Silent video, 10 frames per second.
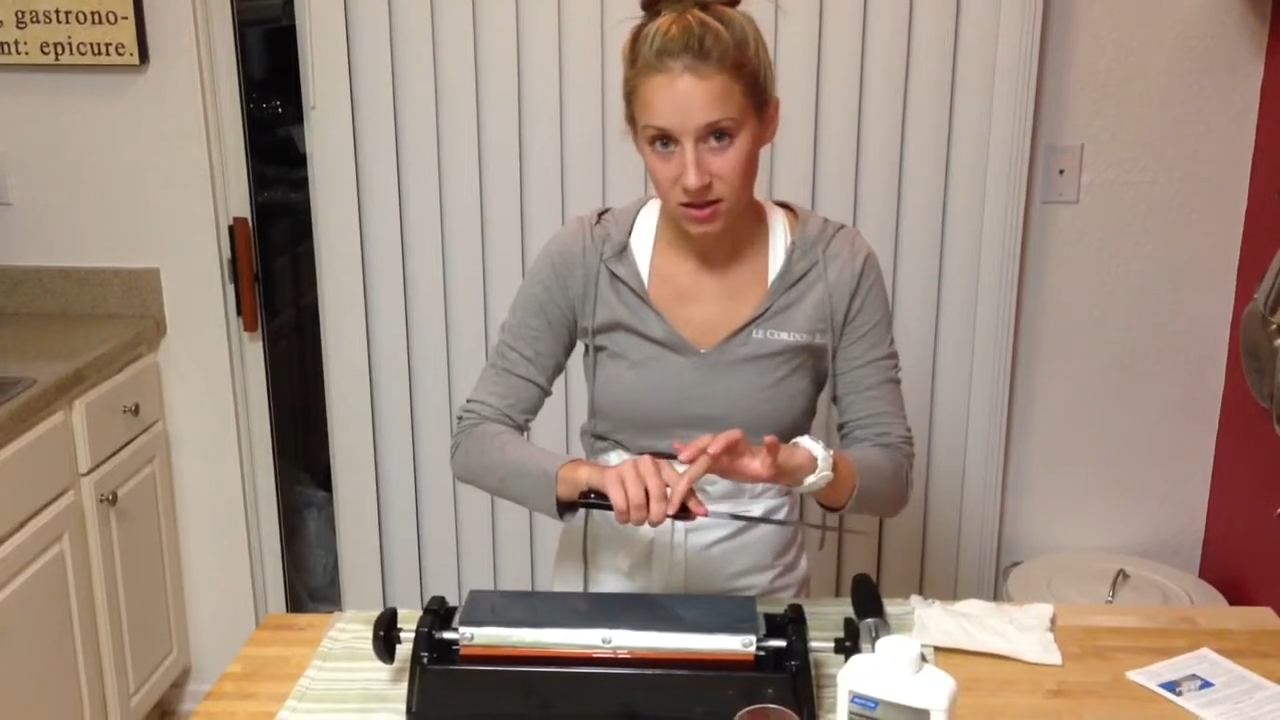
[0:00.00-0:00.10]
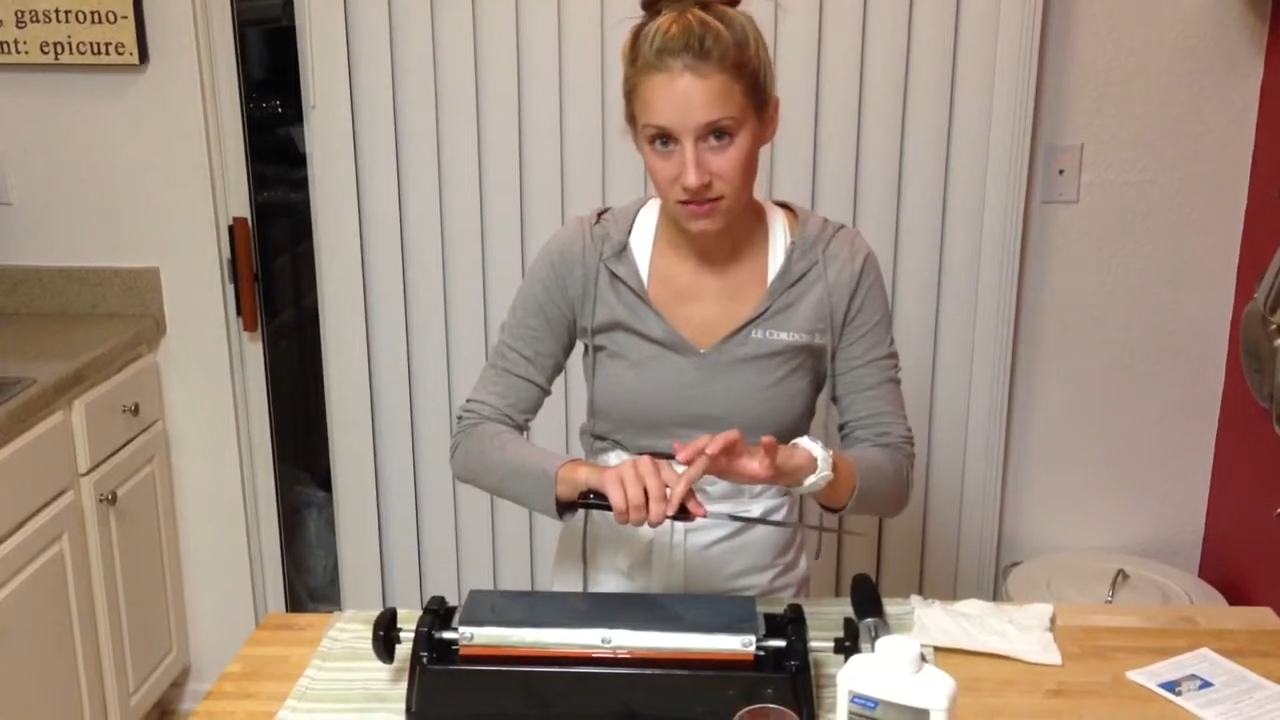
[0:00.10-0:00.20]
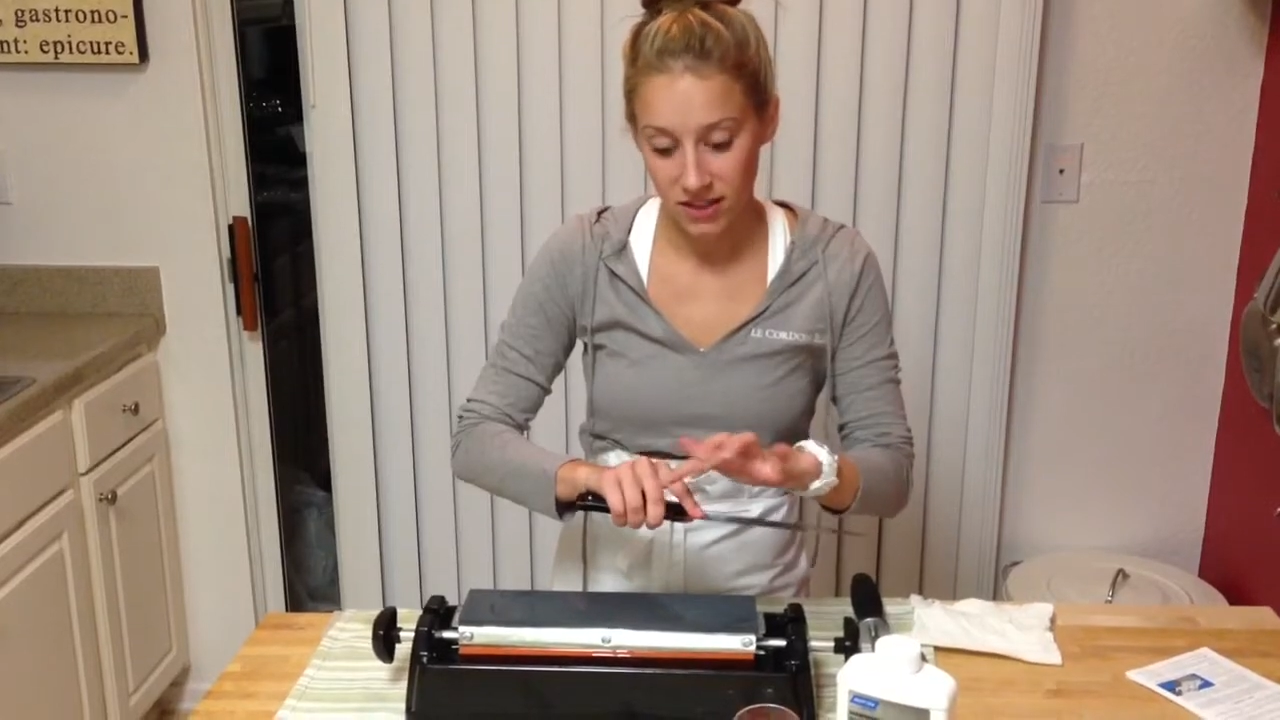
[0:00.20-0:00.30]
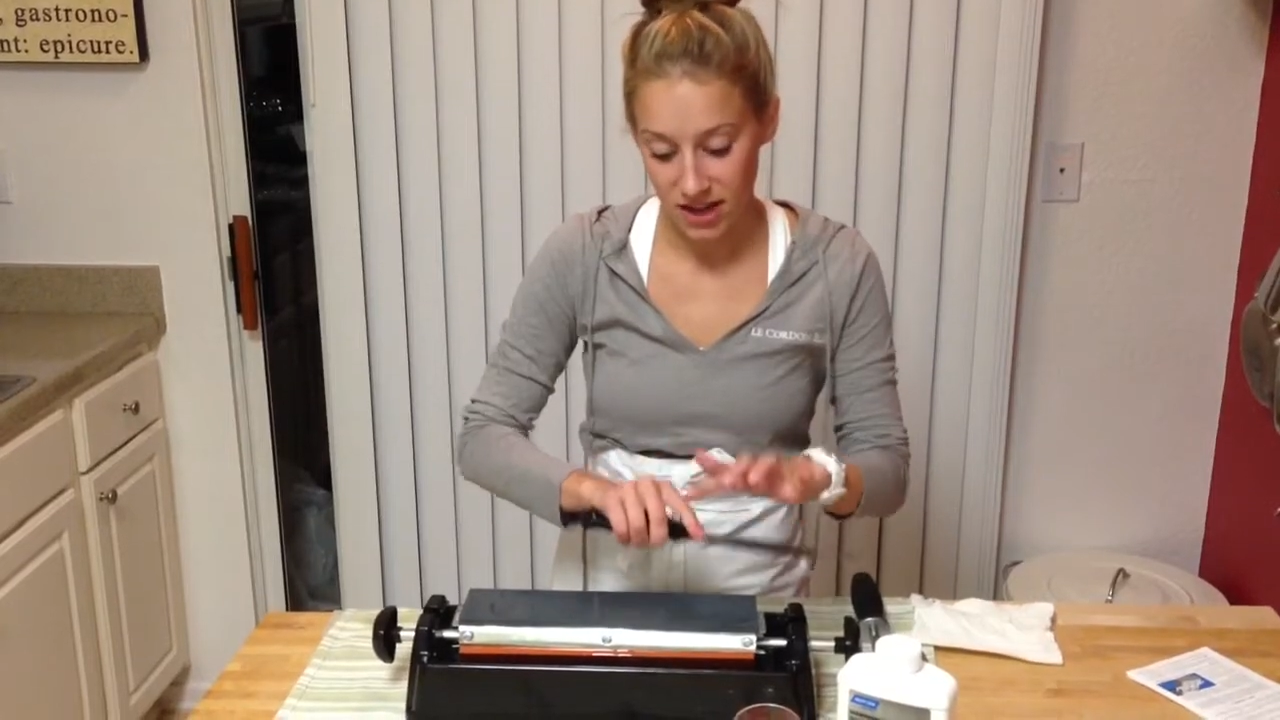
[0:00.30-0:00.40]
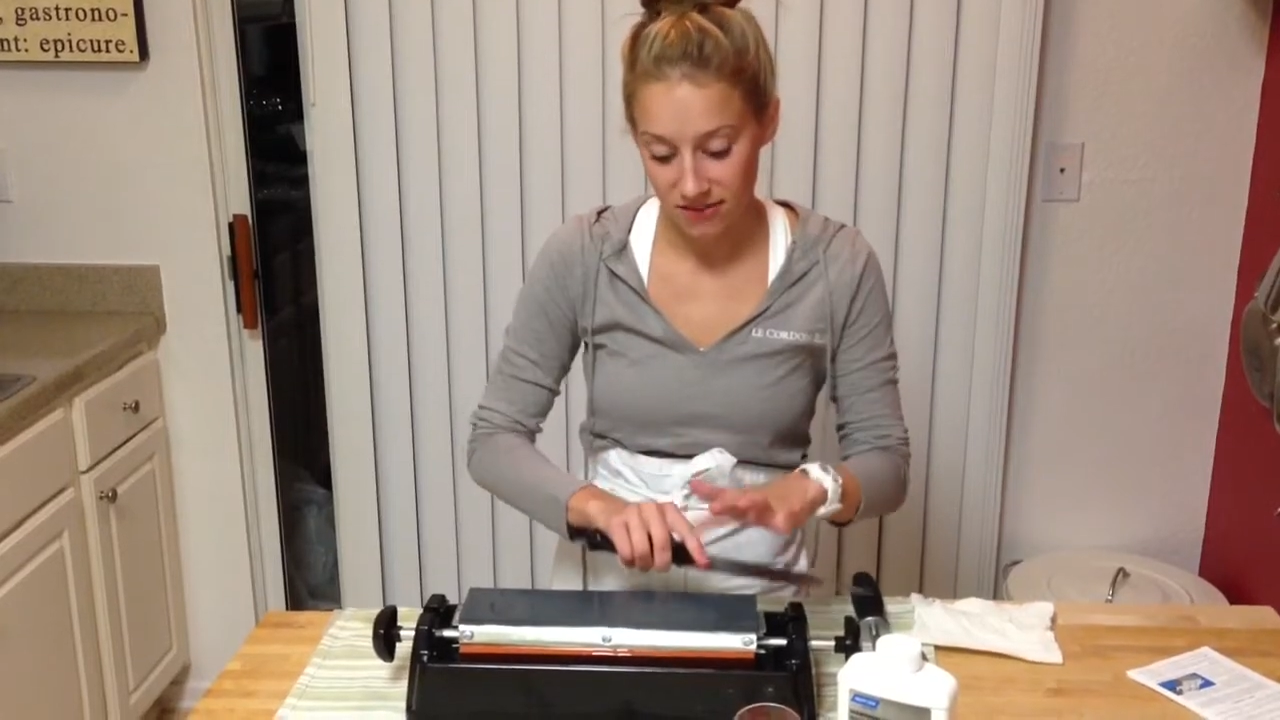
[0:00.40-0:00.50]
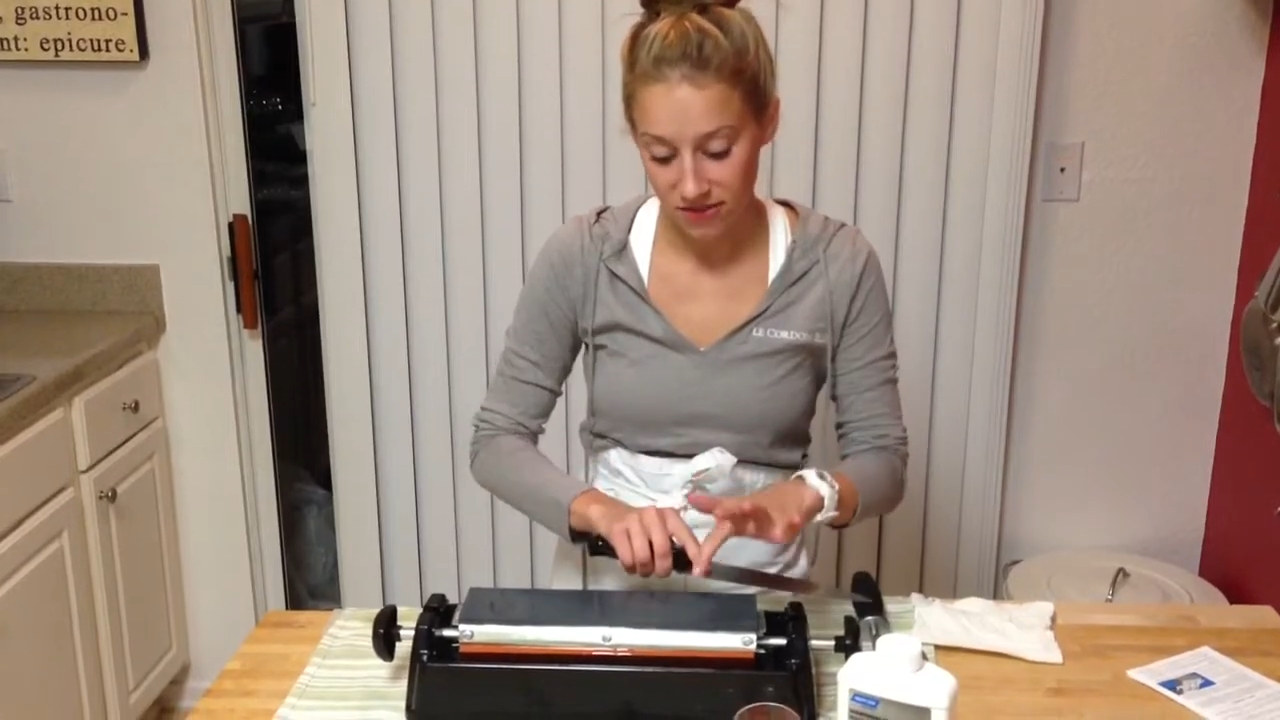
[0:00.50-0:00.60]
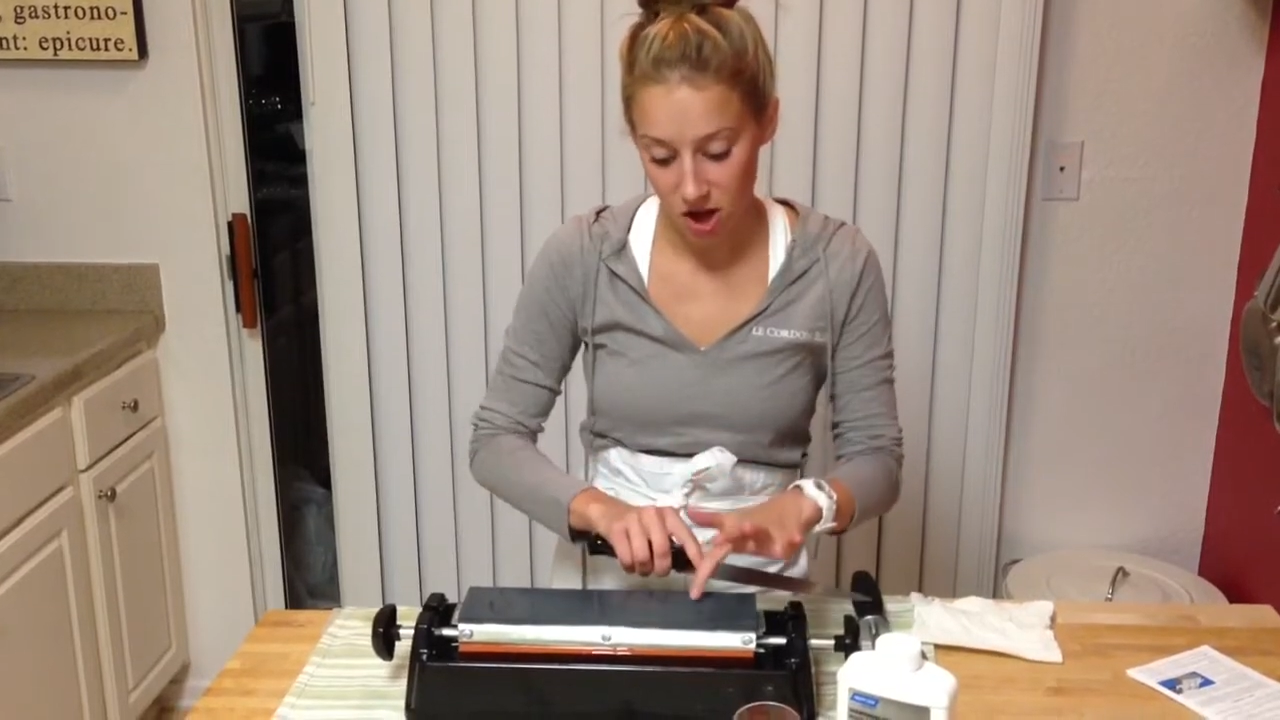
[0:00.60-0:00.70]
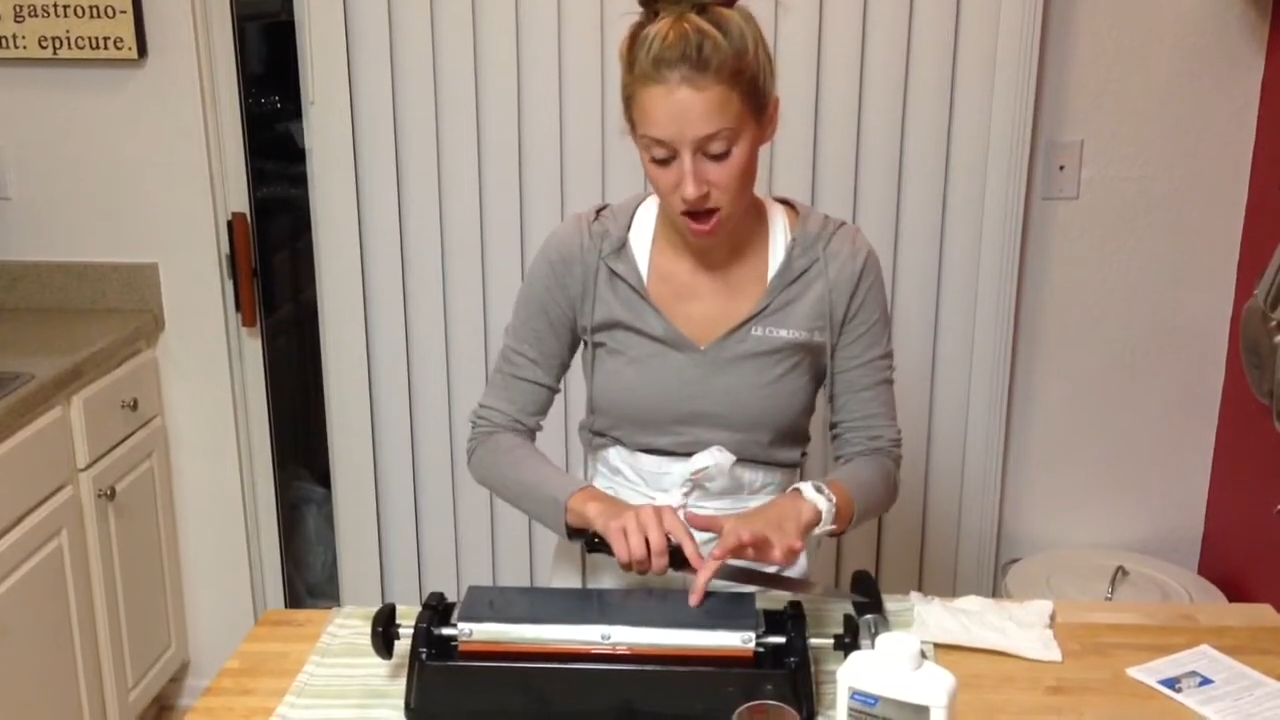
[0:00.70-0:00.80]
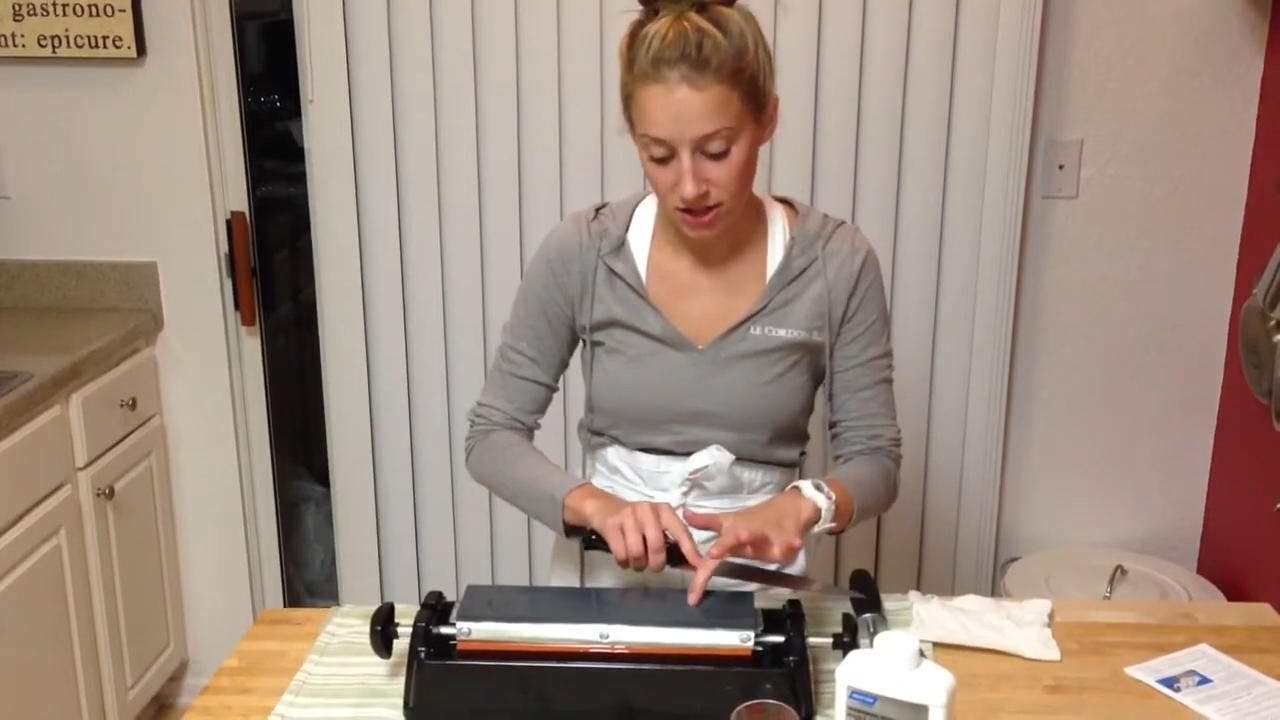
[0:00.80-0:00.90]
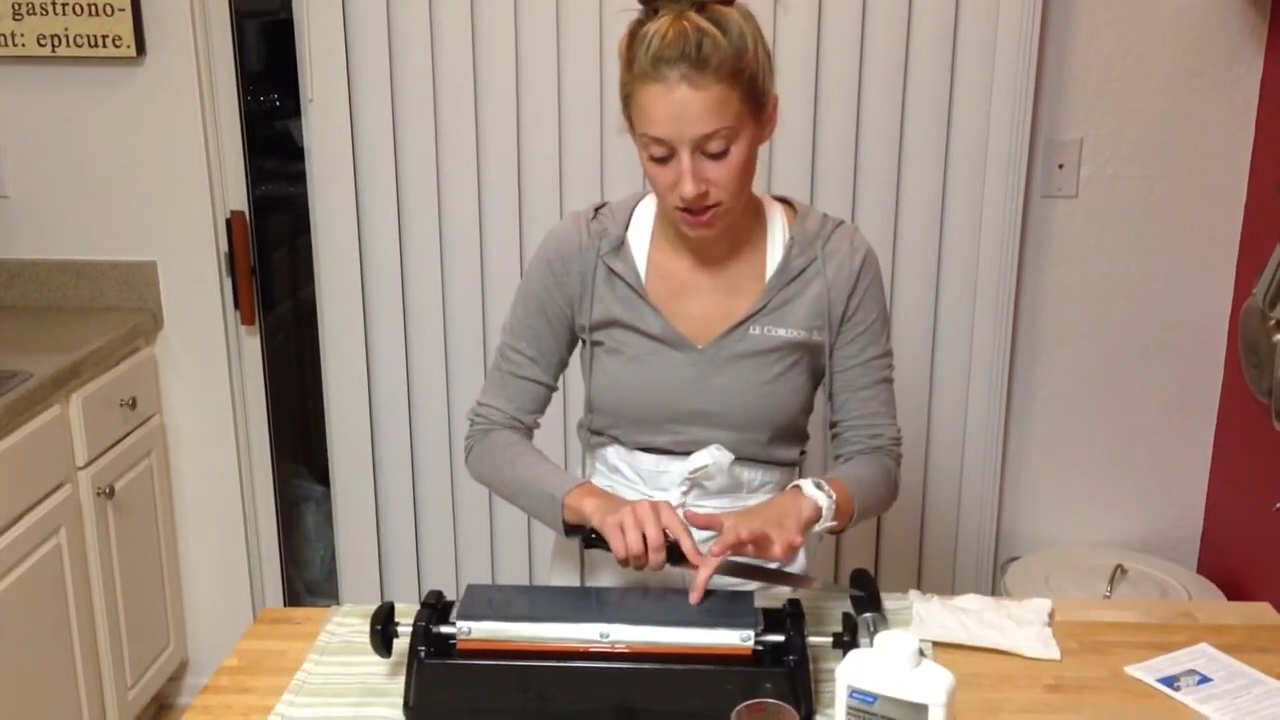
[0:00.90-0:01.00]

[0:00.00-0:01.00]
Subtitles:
of the knife on